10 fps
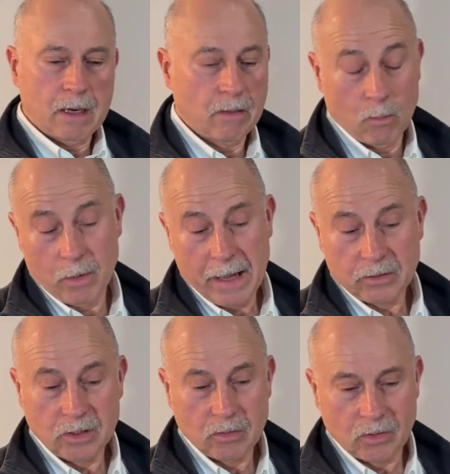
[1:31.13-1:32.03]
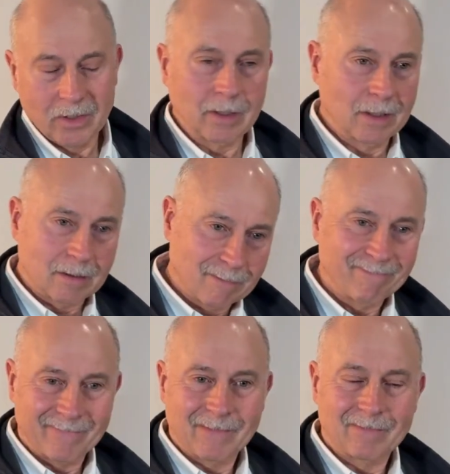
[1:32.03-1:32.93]
I thought, well, that's interesting, because
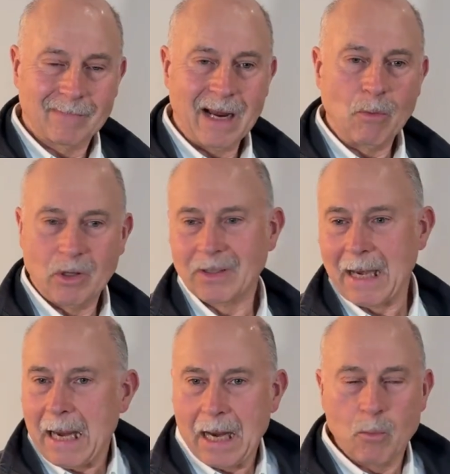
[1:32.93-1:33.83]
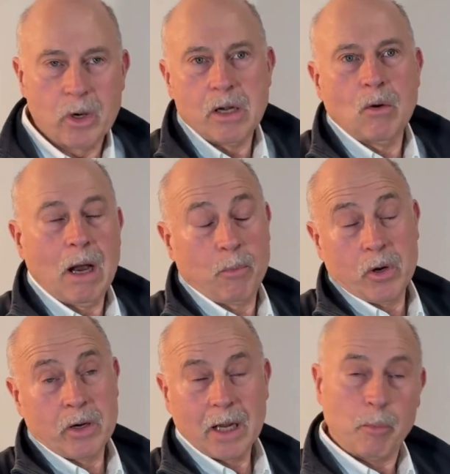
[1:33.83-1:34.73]
I wasn't a ham radio
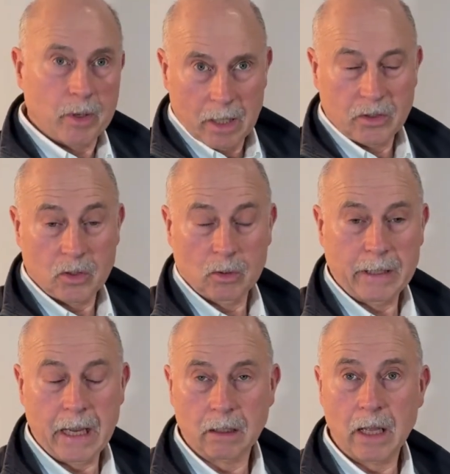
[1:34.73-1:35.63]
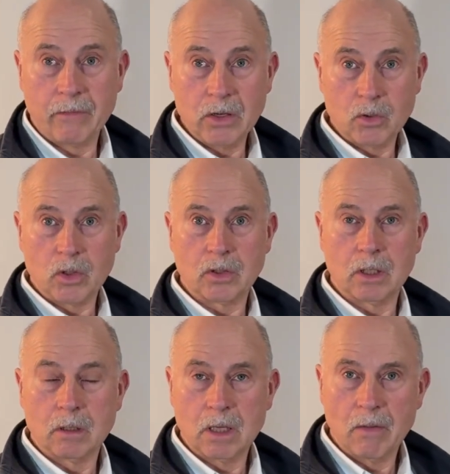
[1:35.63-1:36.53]
operator yet, but I certainly had a lot of interest
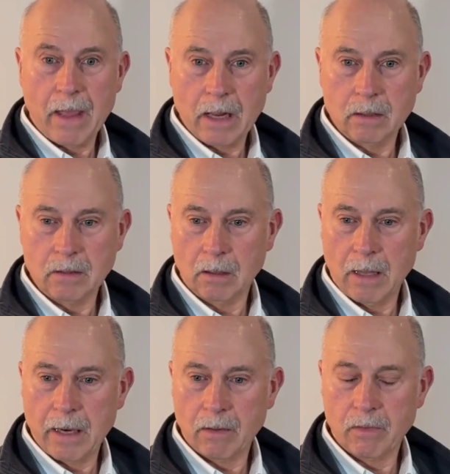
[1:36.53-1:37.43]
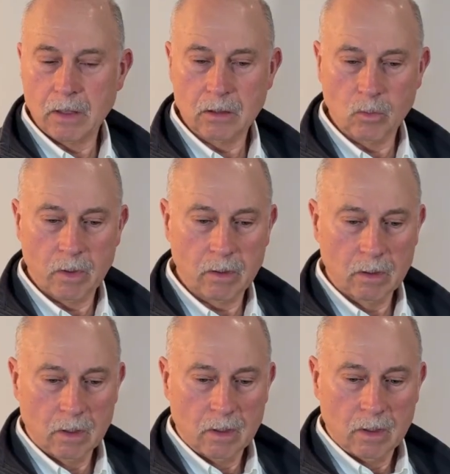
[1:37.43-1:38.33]
in that and did a lot of things
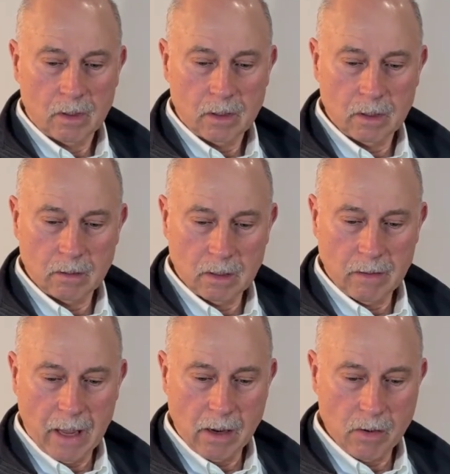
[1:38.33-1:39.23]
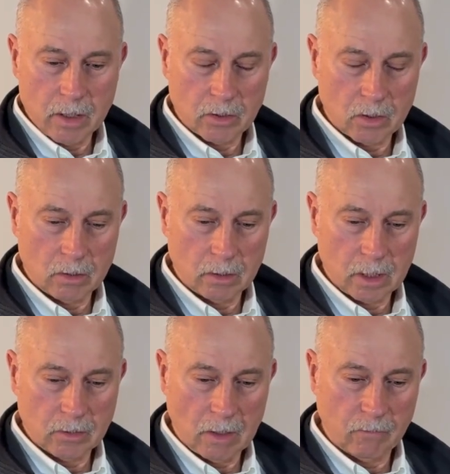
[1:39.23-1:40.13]
in that area, certainly,
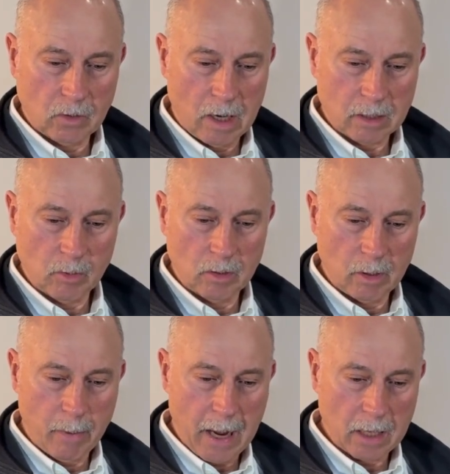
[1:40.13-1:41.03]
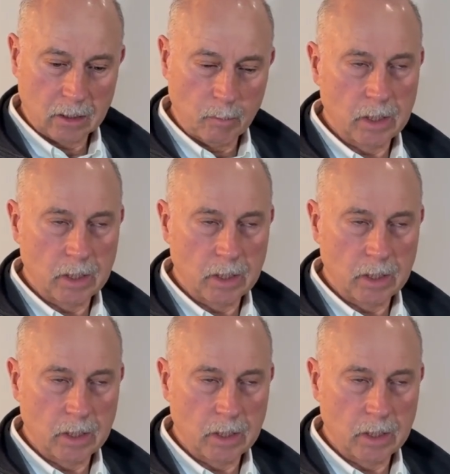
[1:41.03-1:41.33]
as I've talked about in the past.